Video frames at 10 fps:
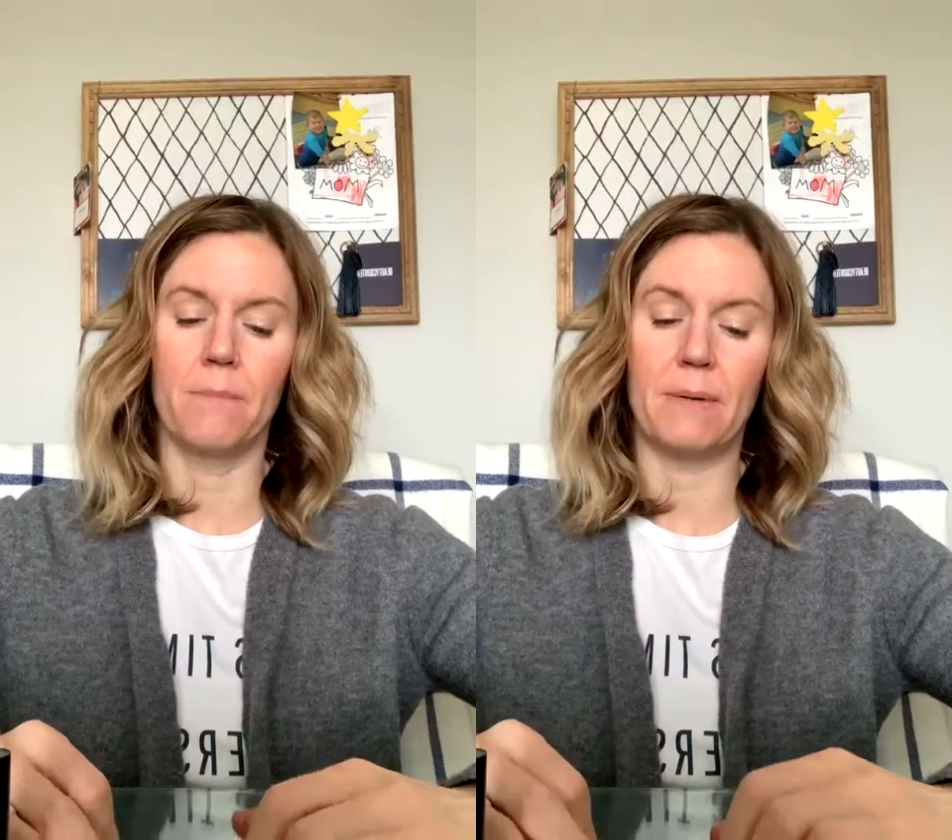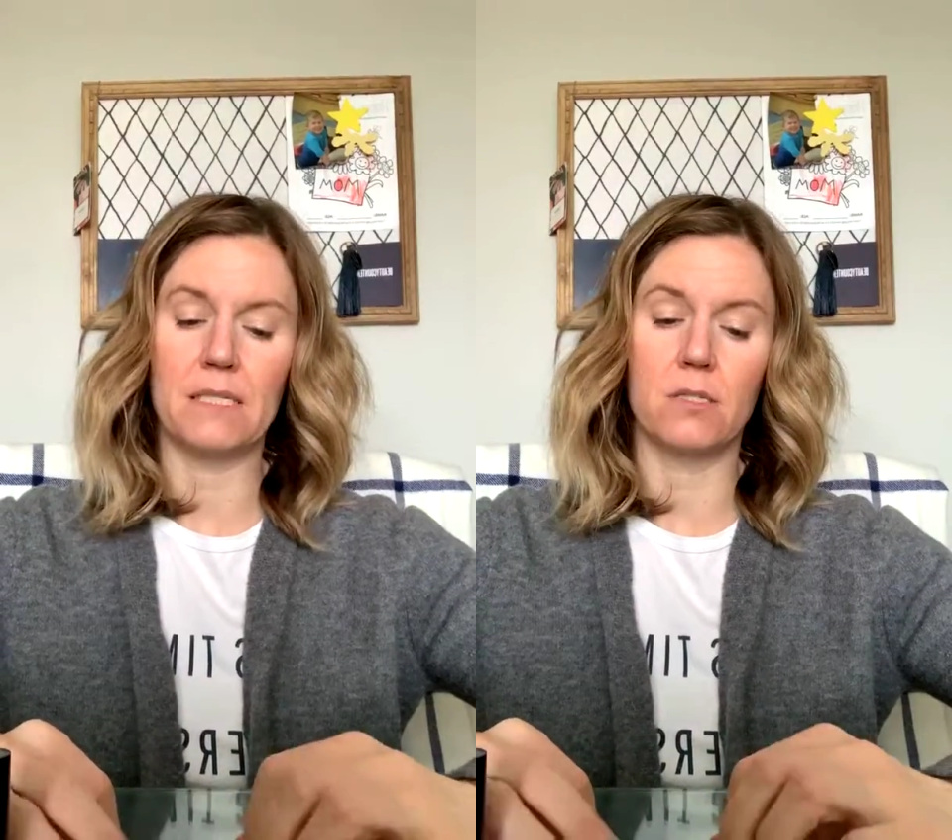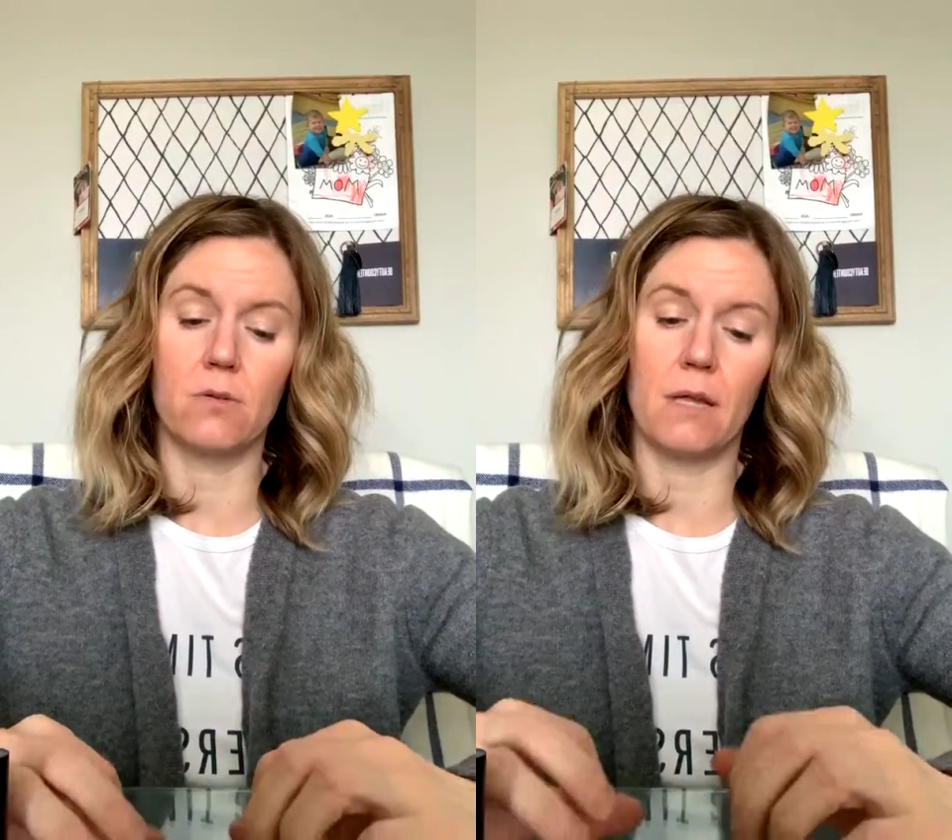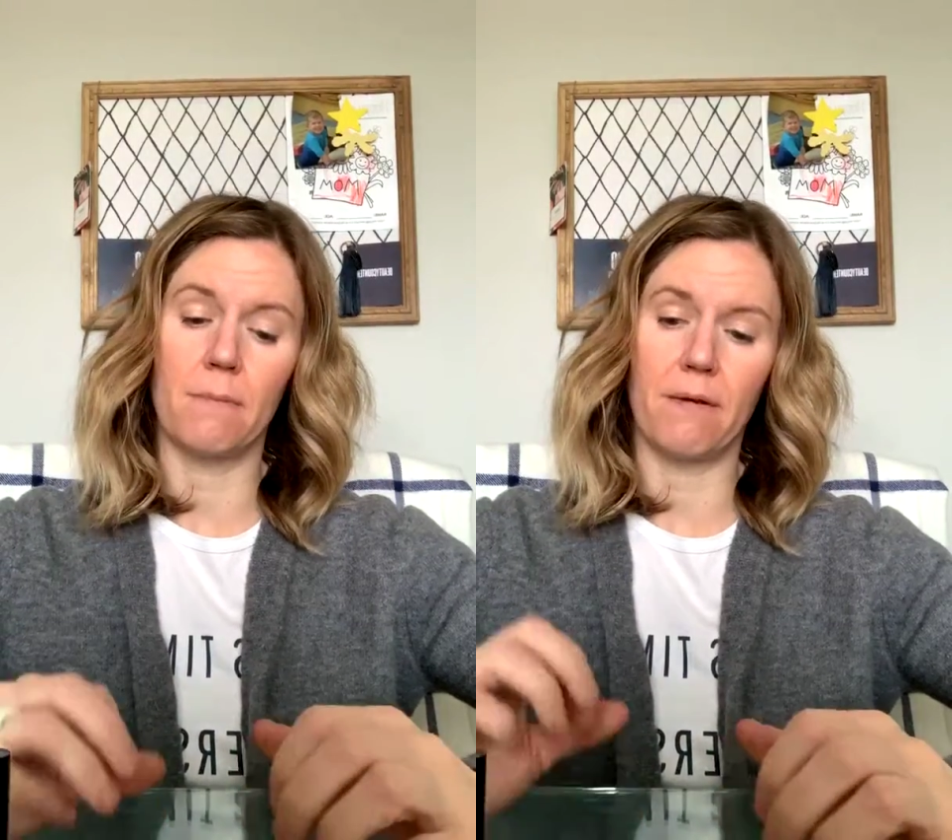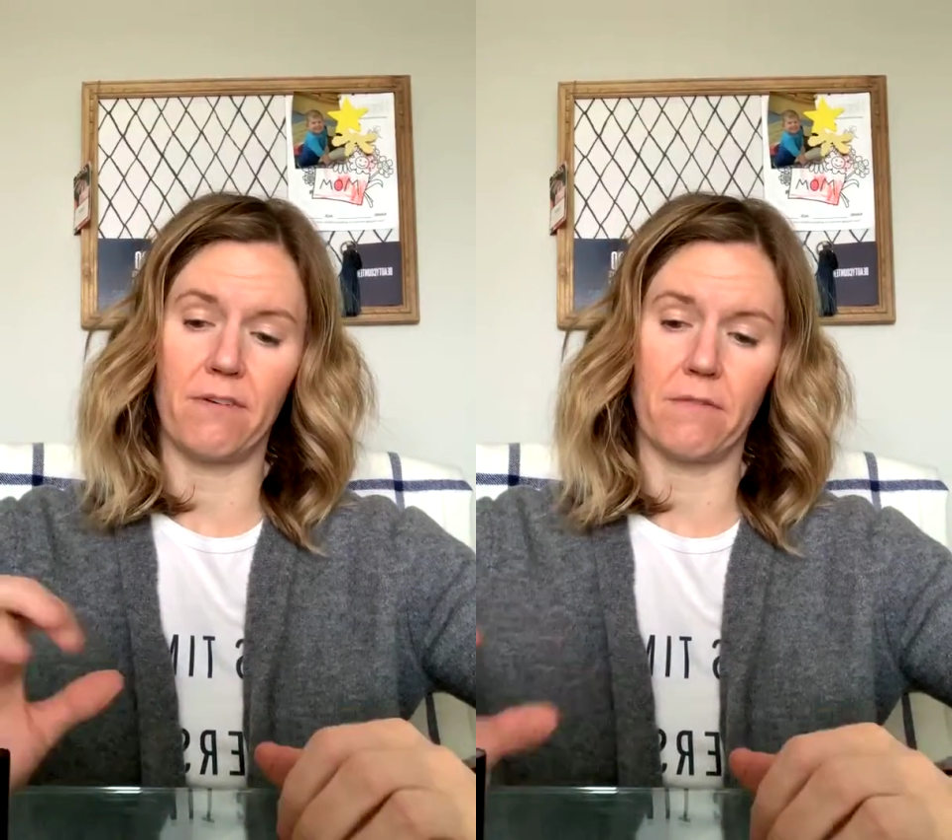But so then
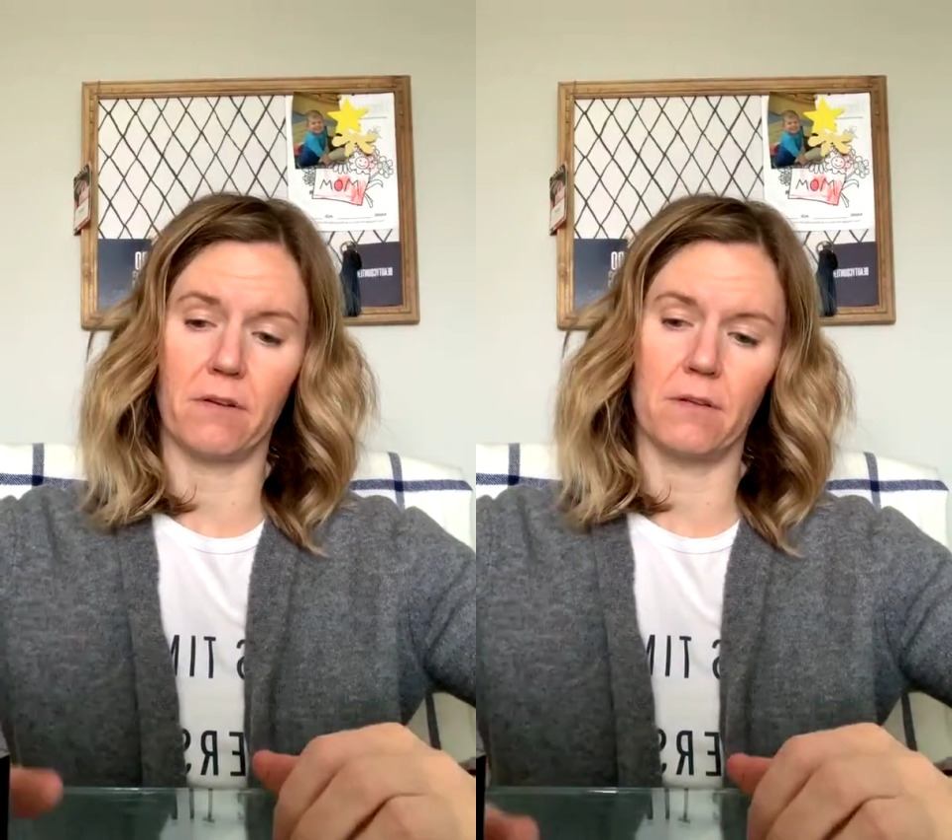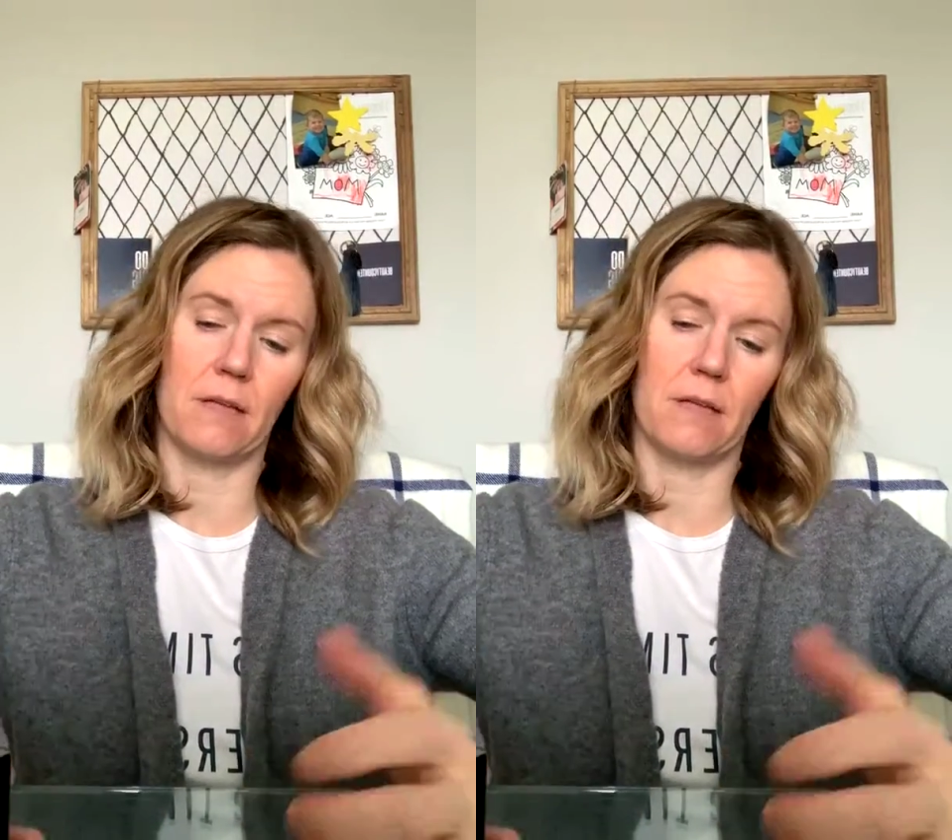my favorite